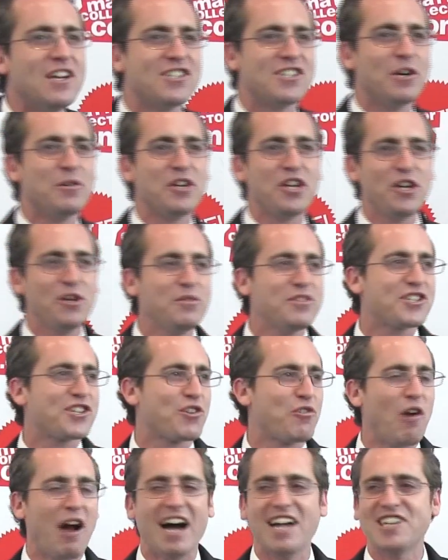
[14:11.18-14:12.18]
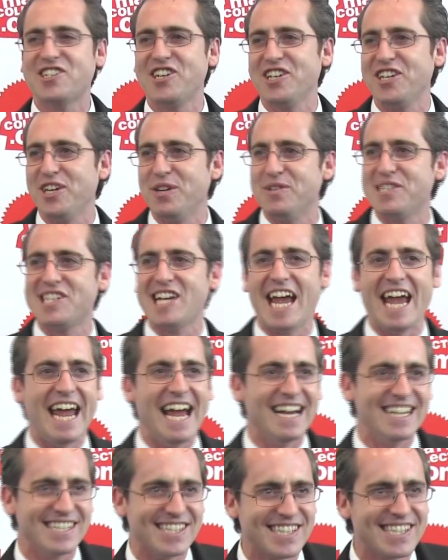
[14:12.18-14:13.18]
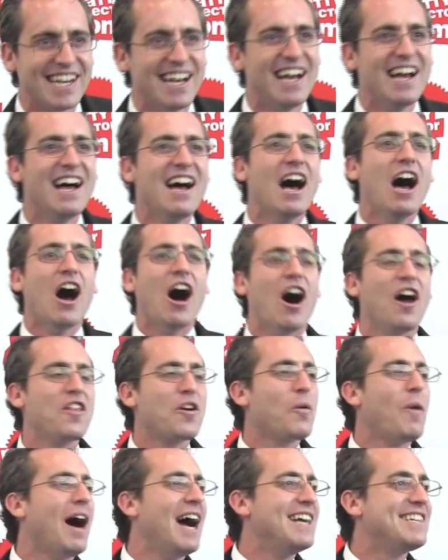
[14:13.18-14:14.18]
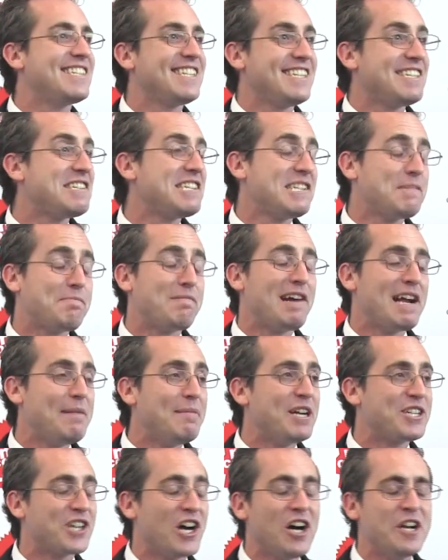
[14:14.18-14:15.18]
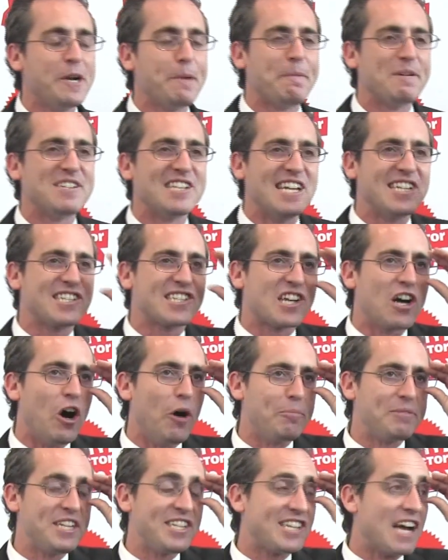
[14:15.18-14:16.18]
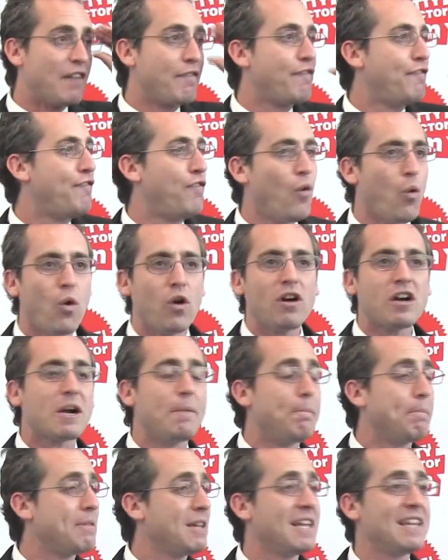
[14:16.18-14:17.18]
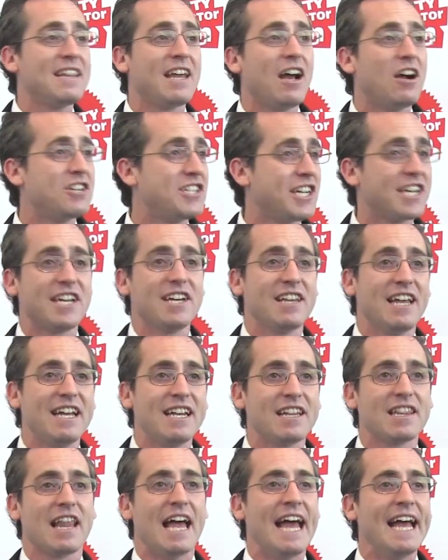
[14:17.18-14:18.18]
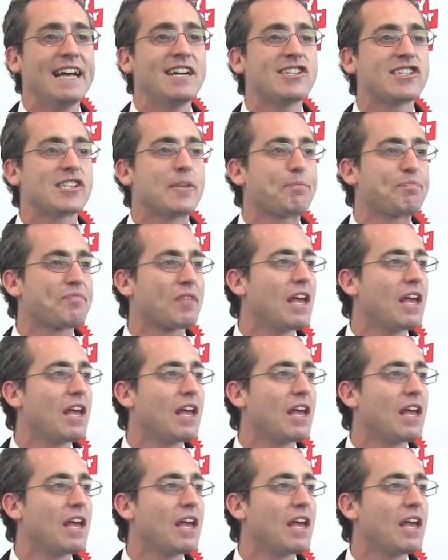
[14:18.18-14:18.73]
So used crotch and used hands. Otherwise, he's pretty much 100% sculpt. He's got 4 completely articulated legs.